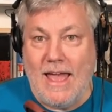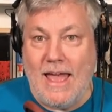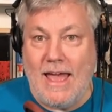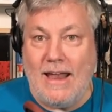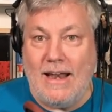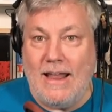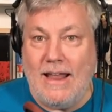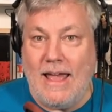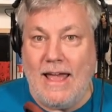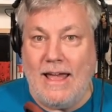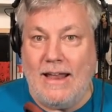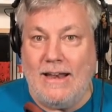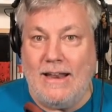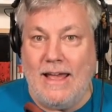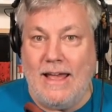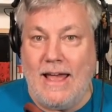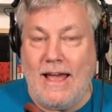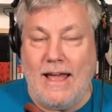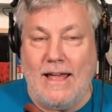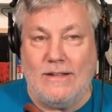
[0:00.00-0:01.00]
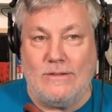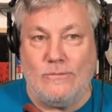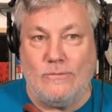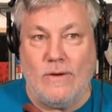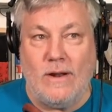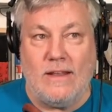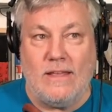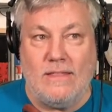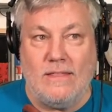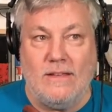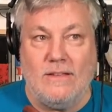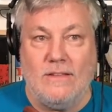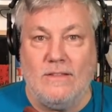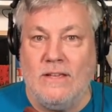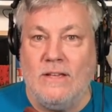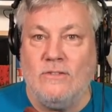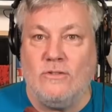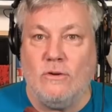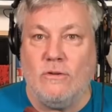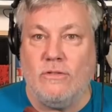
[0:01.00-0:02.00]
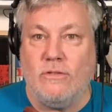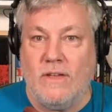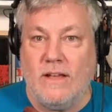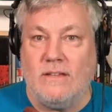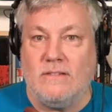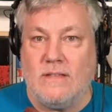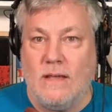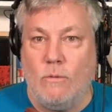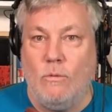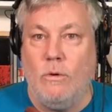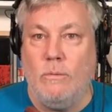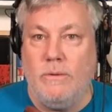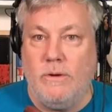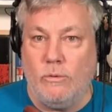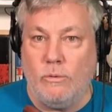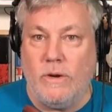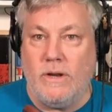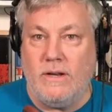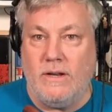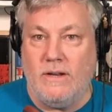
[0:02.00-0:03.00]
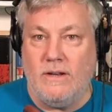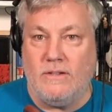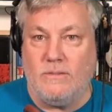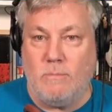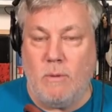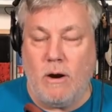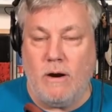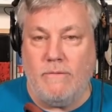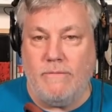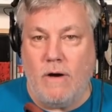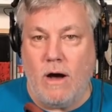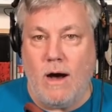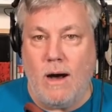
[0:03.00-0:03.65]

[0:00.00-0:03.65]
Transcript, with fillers: and and uh, it's funny. These are things that will be written as part of